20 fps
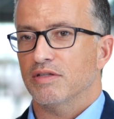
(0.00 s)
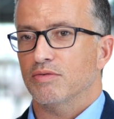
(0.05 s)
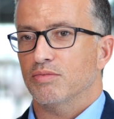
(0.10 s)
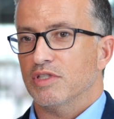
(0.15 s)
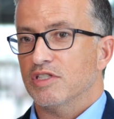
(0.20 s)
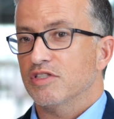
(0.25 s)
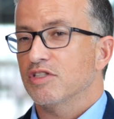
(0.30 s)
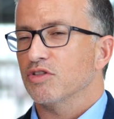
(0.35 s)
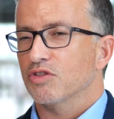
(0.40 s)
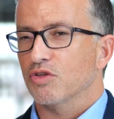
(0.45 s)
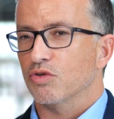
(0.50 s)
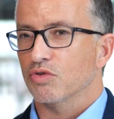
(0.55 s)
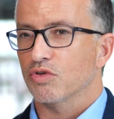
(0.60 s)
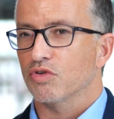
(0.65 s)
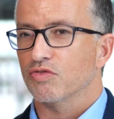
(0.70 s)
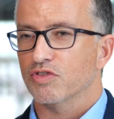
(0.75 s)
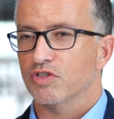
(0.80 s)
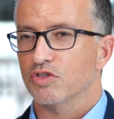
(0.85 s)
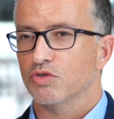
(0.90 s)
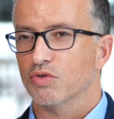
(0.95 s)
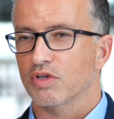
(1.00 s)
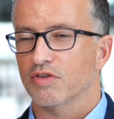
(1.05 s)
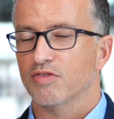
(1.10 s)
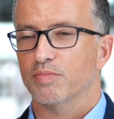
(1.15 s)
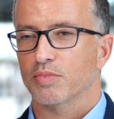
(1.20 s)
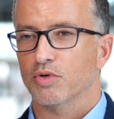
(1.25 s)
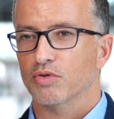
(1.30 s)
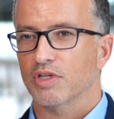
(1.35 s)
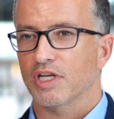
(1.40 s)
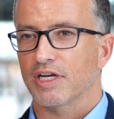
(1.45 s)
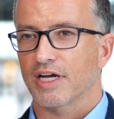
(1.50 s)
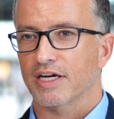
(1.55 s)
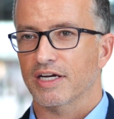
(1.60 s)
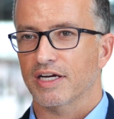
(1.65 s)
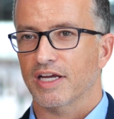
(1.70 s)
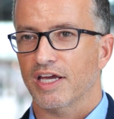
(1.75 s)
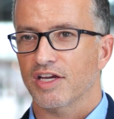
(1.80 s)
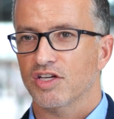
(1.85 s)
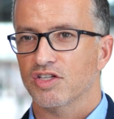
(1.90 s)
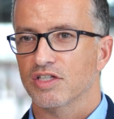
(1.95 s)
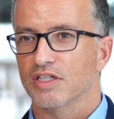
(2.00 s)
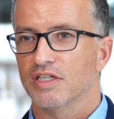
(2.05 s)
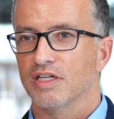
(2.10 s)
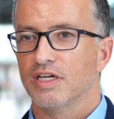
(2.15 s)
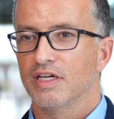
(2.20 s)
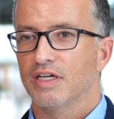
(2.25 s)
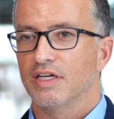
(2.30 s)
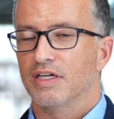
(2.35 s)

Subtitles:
we still don't know for sure if protein aggregation